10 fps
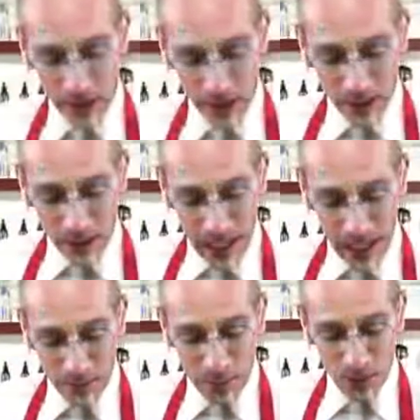I
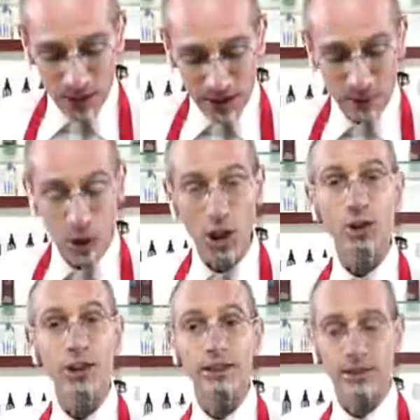put some
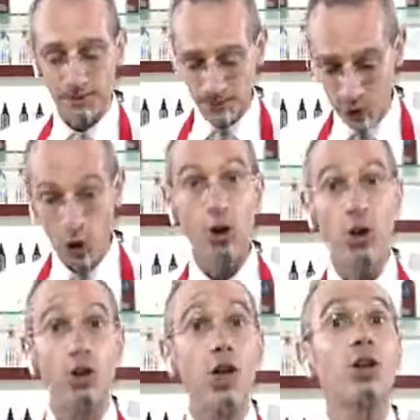coconut. So
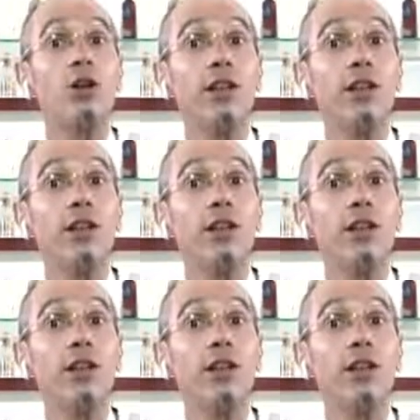coconut